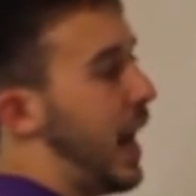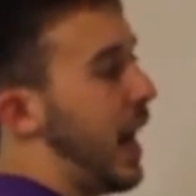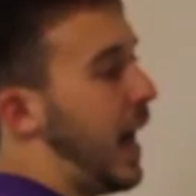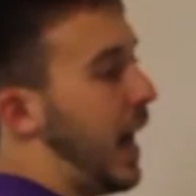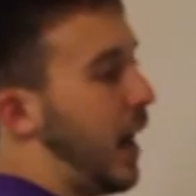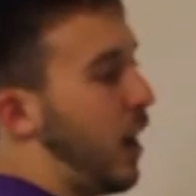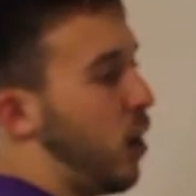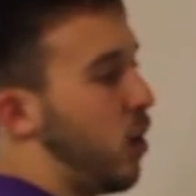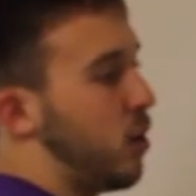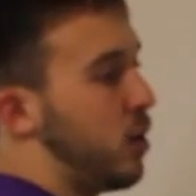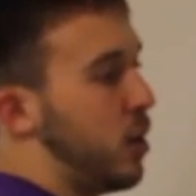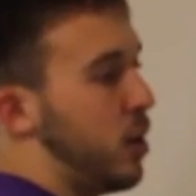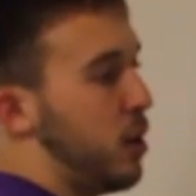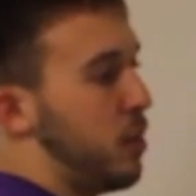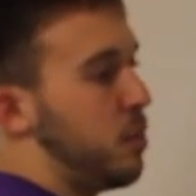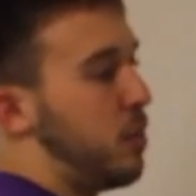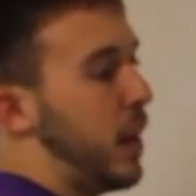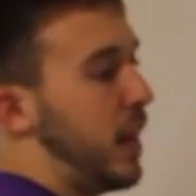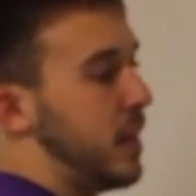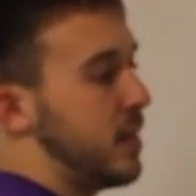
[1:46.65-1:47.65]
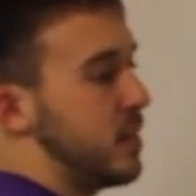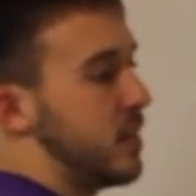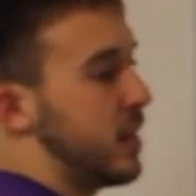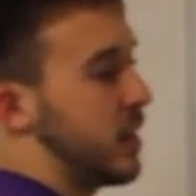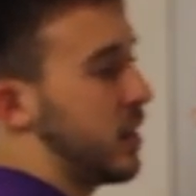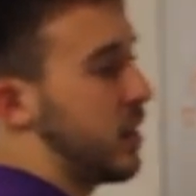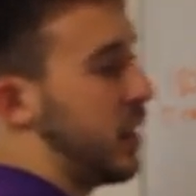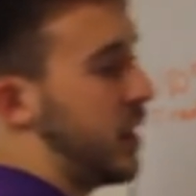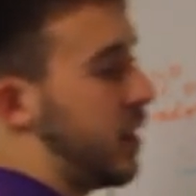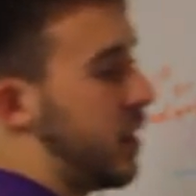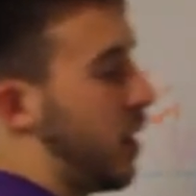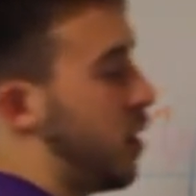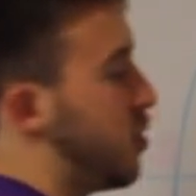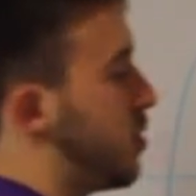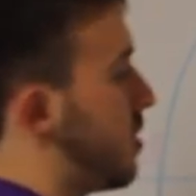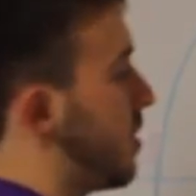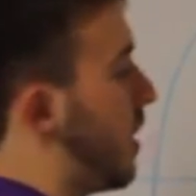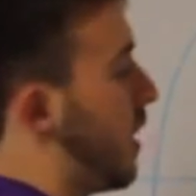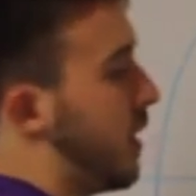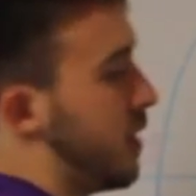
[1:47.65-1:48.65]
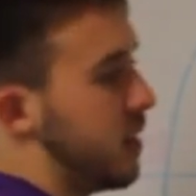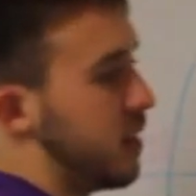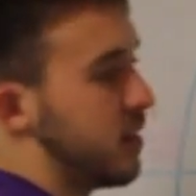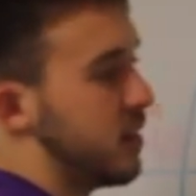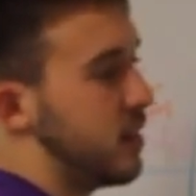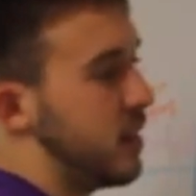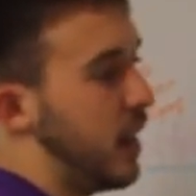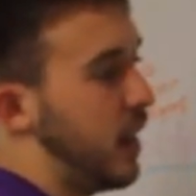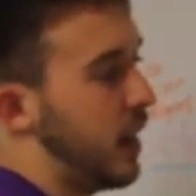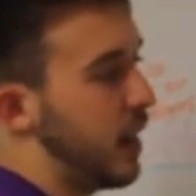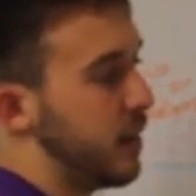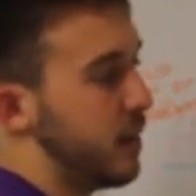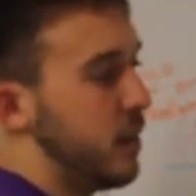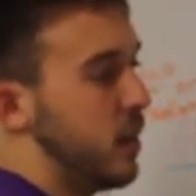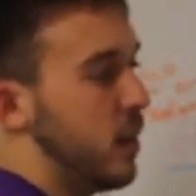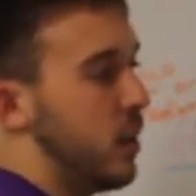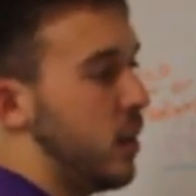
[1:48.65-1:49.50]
out, basically, cosine and sine.